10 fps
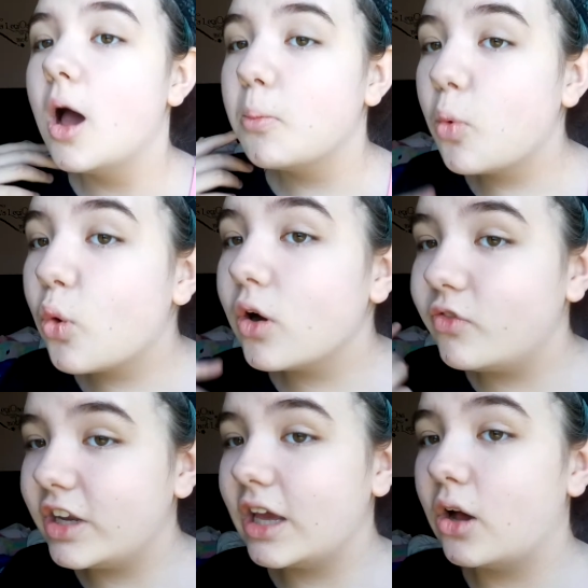More
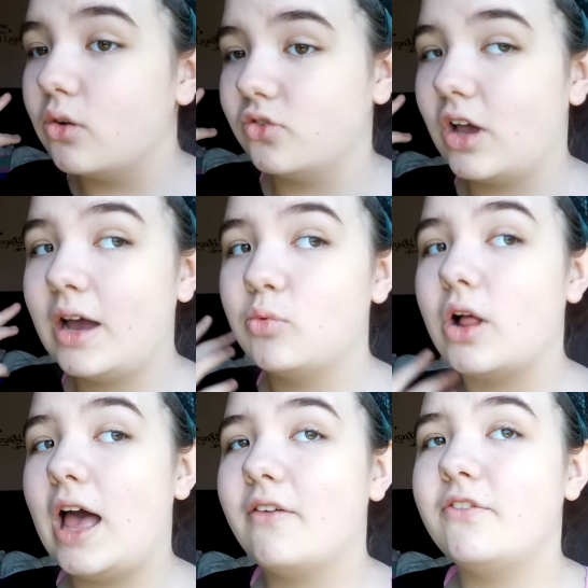videos. I will
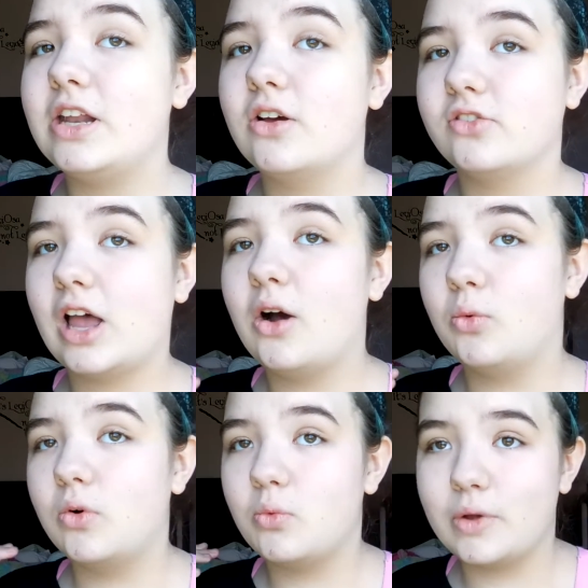have videos
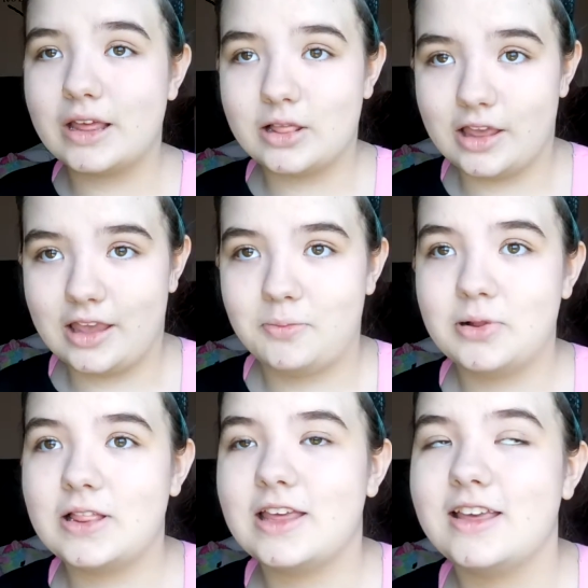out weekly,
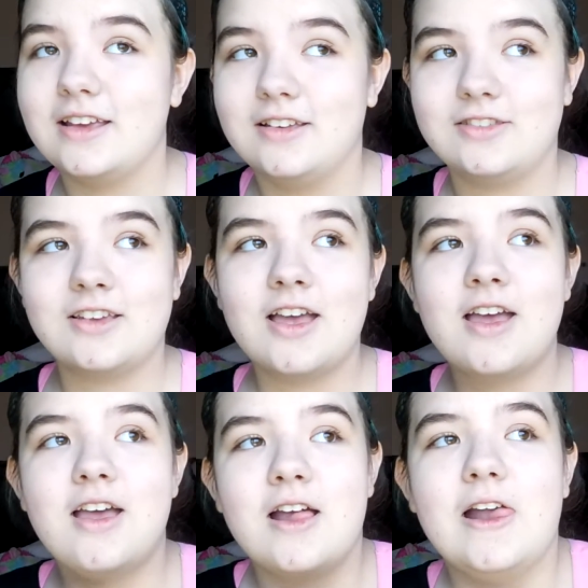please.
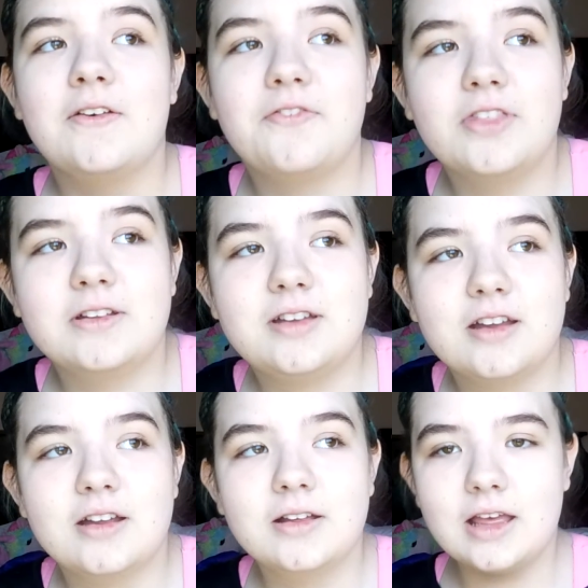
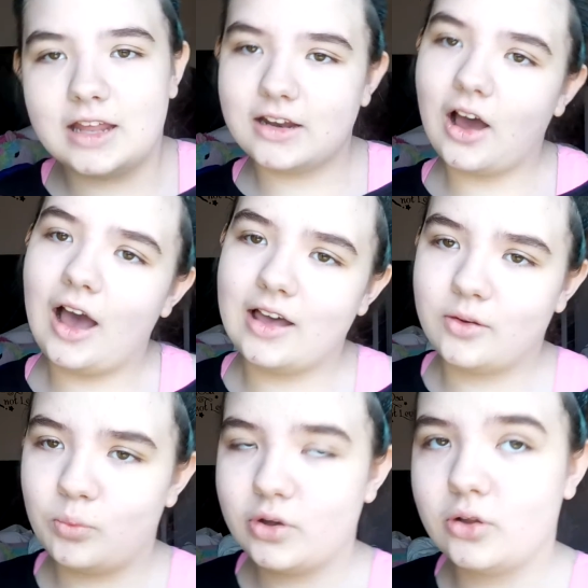And I
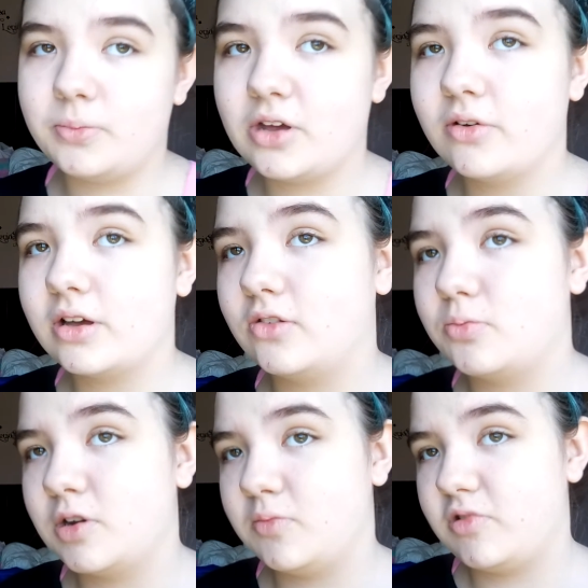will be going on
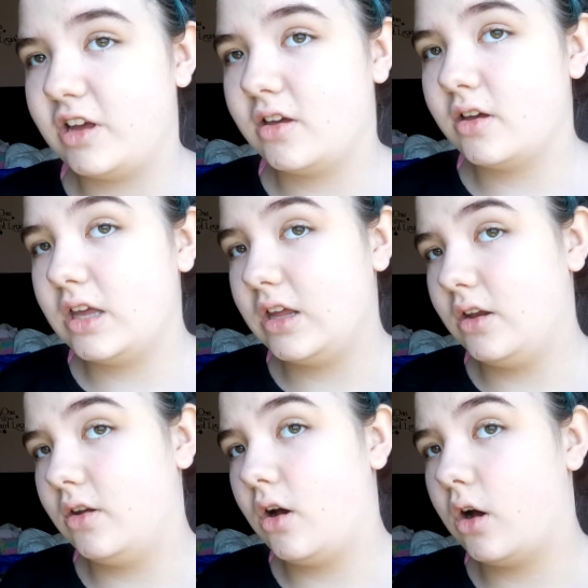spring break
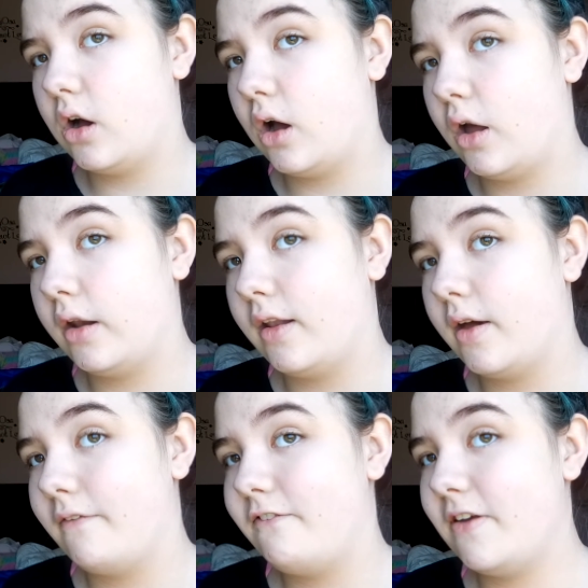on
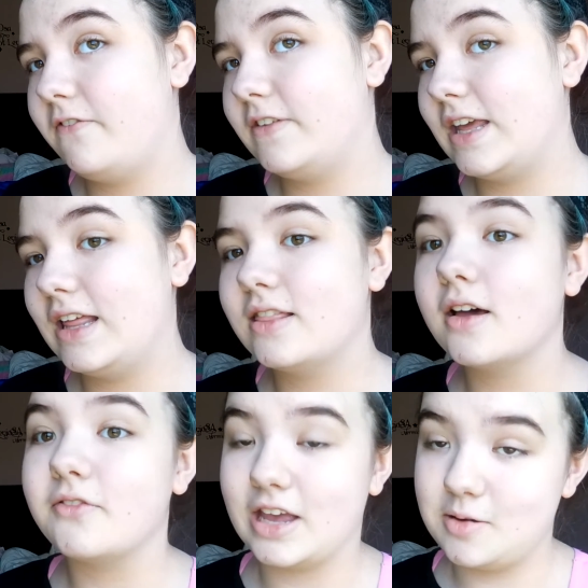the 15th
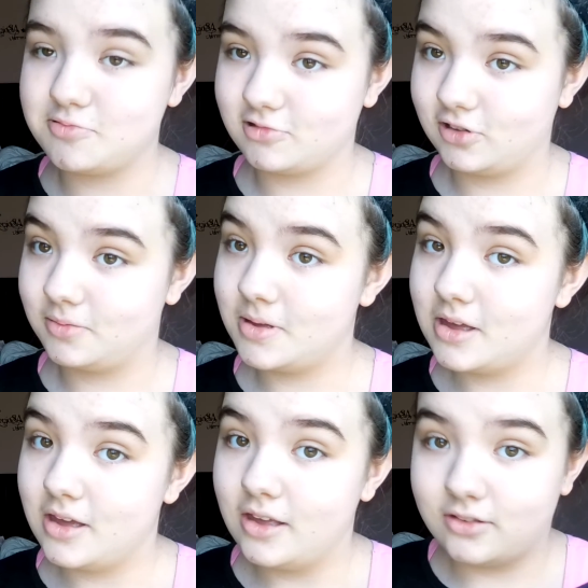of April.
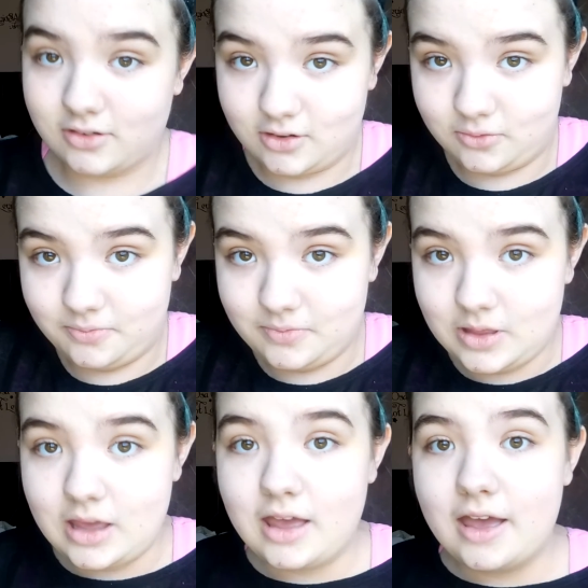So,
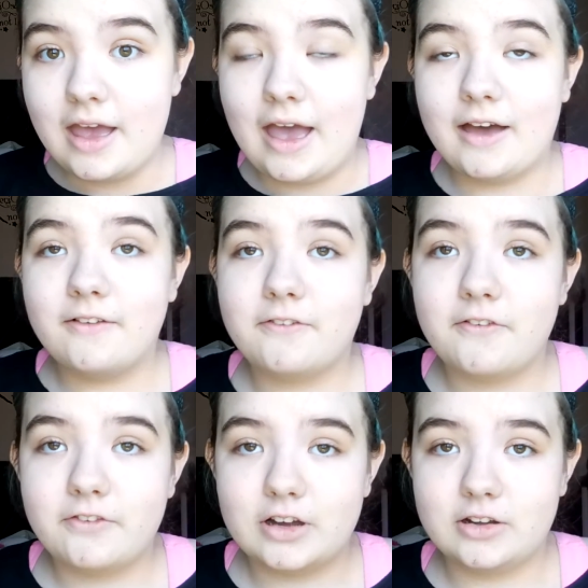have
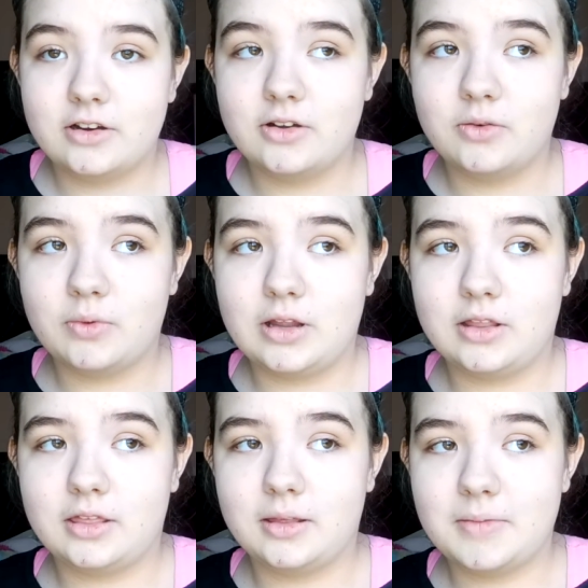fun
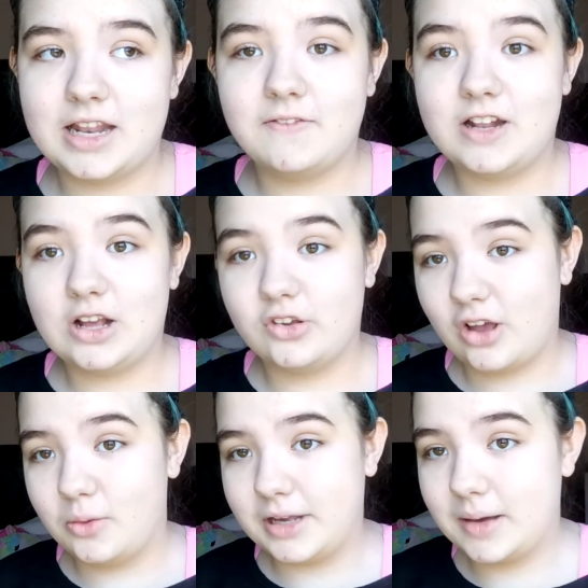with the many videos
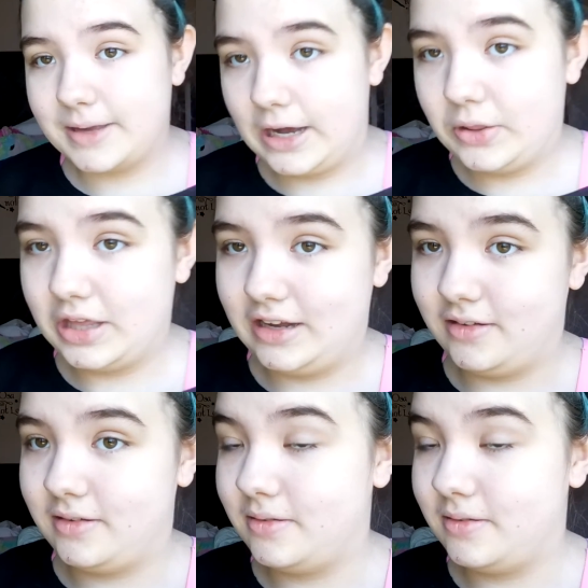I'll be coming out then.